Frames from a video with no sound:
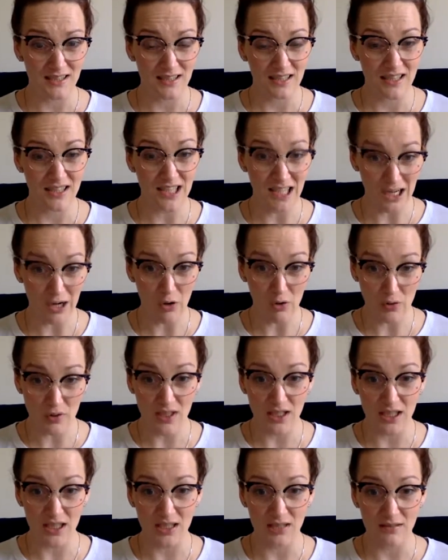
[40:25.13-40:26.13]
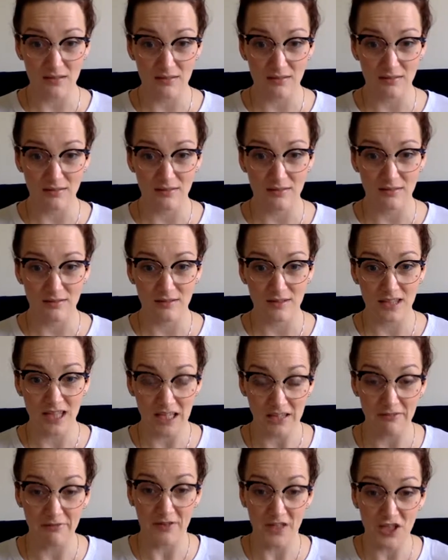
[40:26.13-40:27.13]
They only can
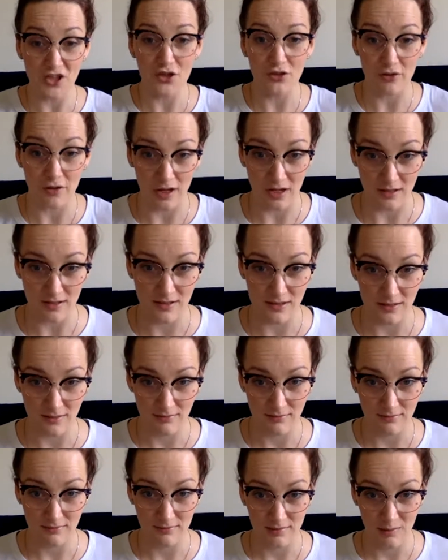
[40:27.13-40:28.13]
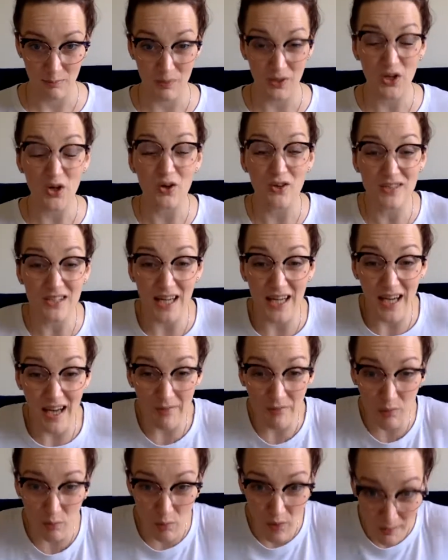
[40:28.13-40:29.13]
feature us because I have
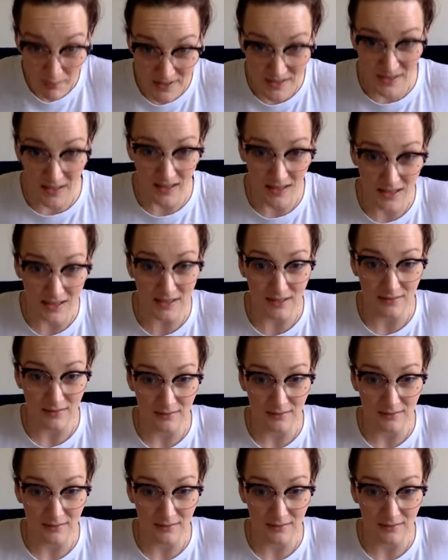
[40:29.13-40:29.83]
a website.